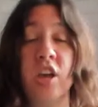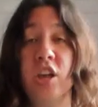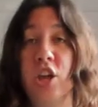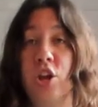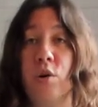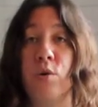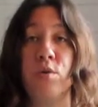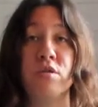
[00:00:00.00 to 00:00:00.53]

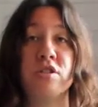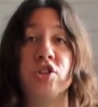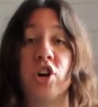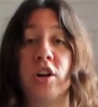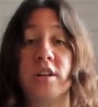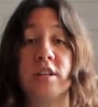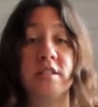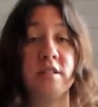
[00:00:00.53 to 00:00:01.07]
you know, you
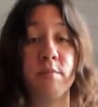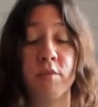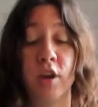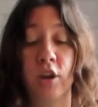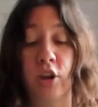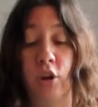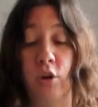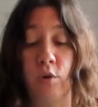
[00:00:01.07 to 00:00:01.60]
started something
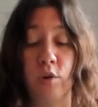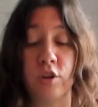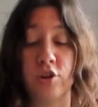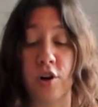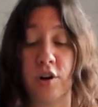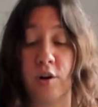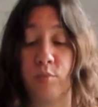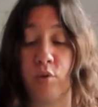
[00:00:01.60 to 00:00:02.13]
new, you
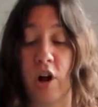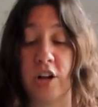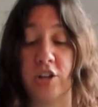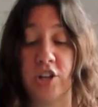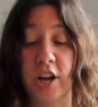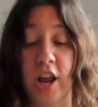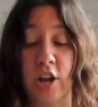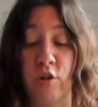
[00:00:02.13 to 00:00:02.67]
started a
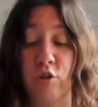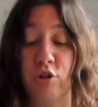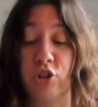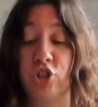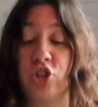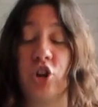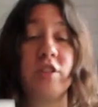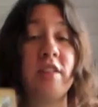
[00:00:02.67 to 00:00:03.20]
project, and you
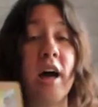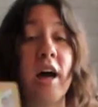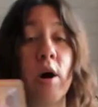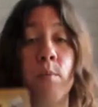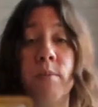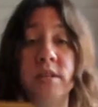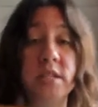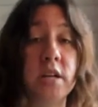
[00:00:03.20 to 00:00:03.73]
just took
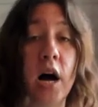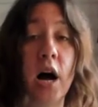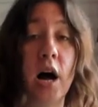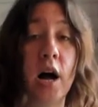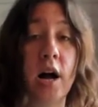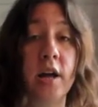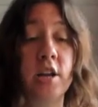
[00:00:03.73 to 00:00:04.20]
that baton and